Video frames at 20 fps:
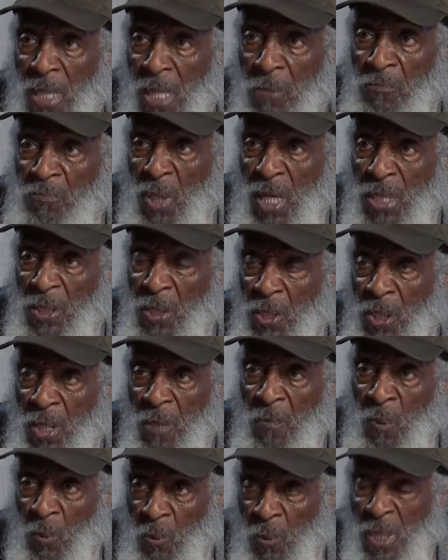when I'm trying to
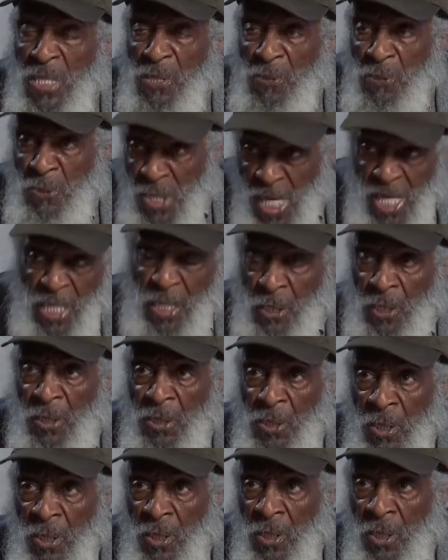liberate
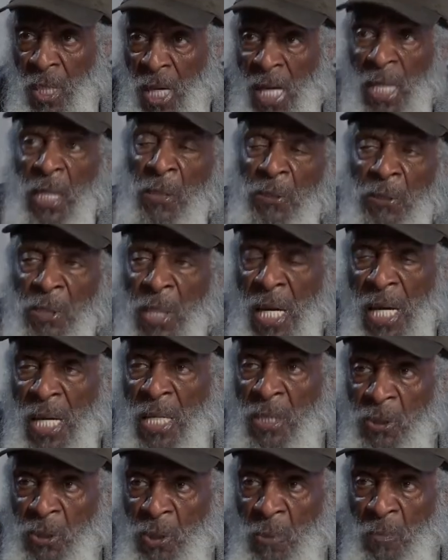niggers, I got to
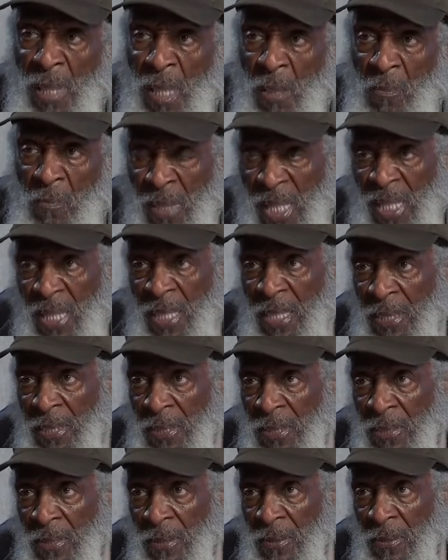ask about mine?
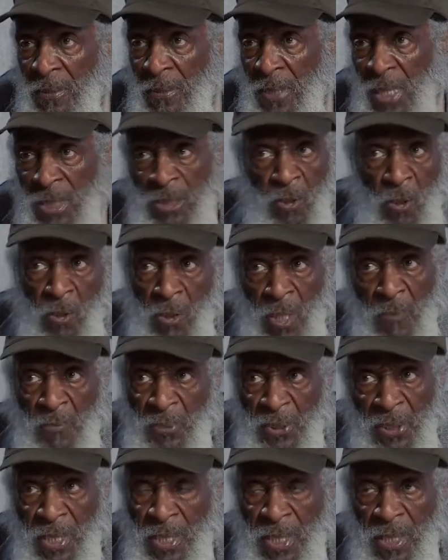That's all
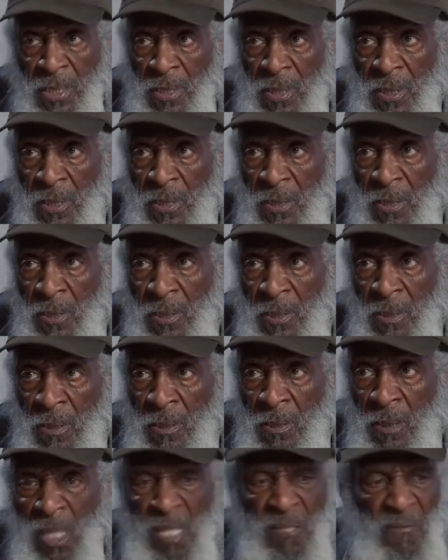I'm saying.
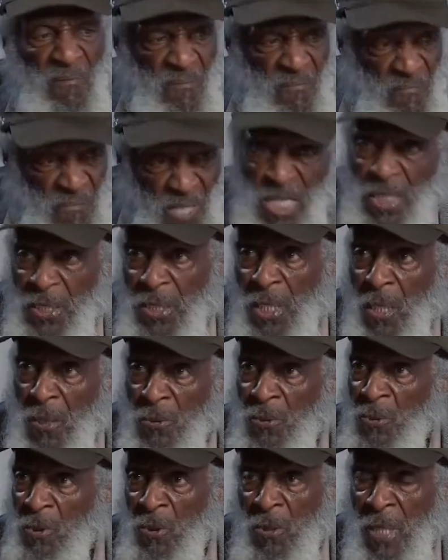And fuck
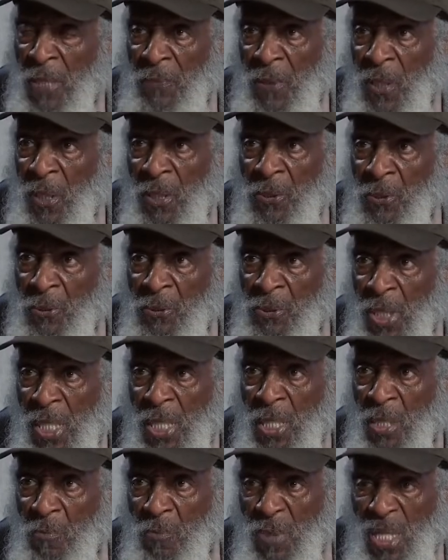y'all, you don't have to
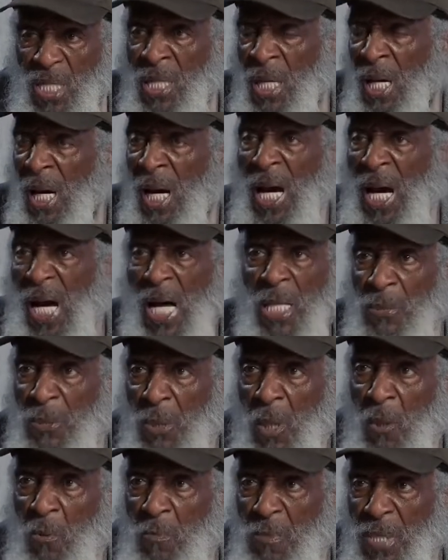understand me. I
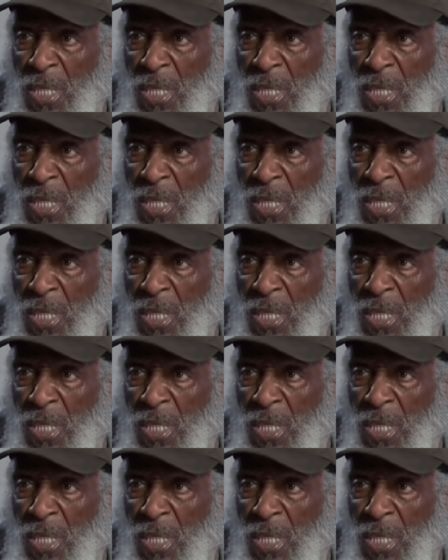know